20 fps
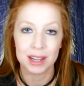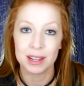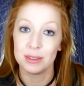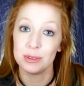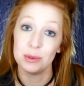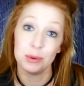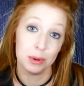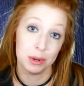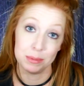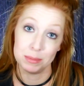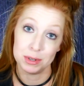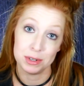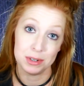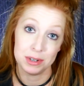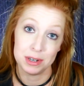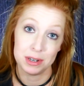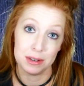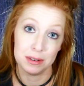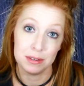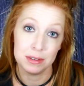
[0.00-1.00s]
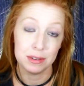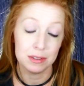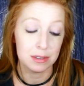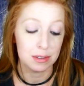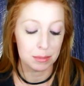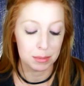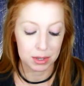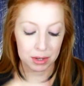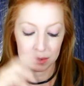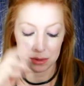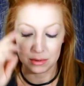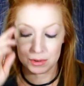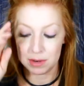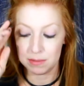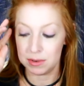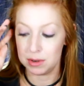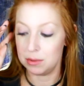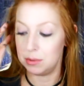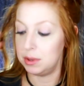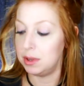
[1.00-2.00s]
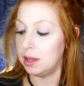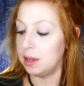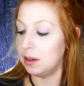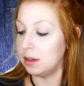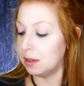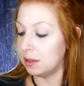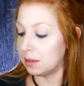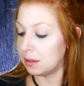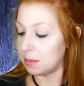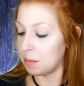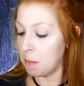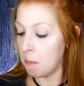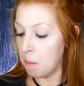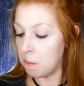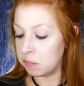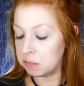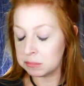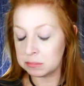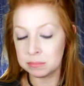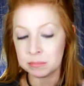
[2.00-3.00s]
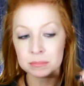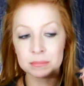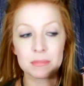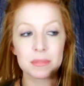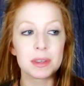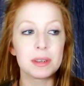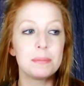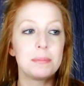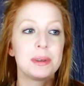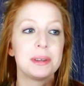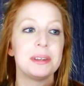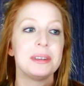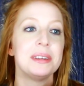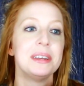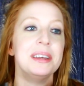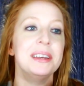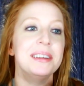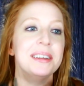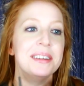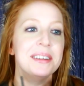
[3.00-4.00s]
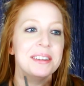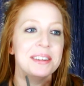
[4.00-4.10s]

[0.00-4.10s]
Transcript: answering machine. Some of y'all don't even know what that is. But